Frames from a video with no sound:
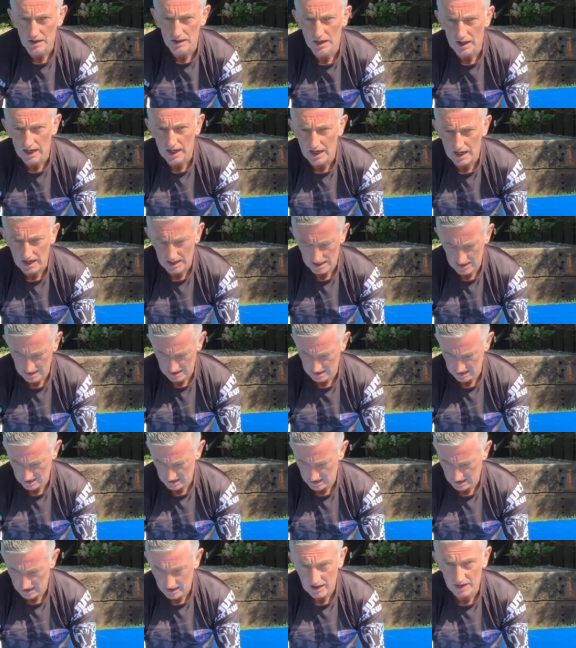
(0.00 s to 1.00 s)
I've
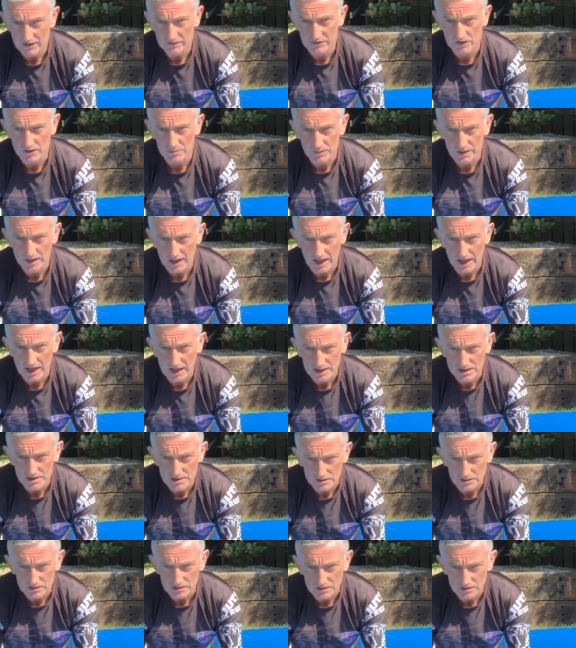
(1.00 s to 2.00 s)
got my
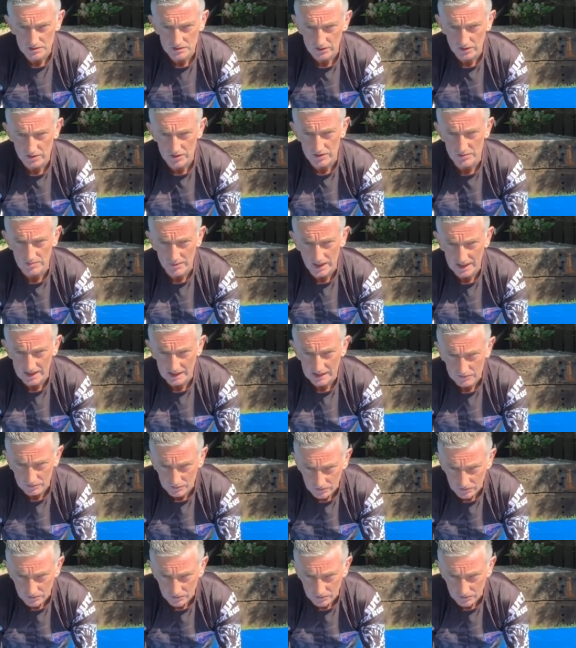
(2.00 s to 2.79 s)
hands on the mat. I'm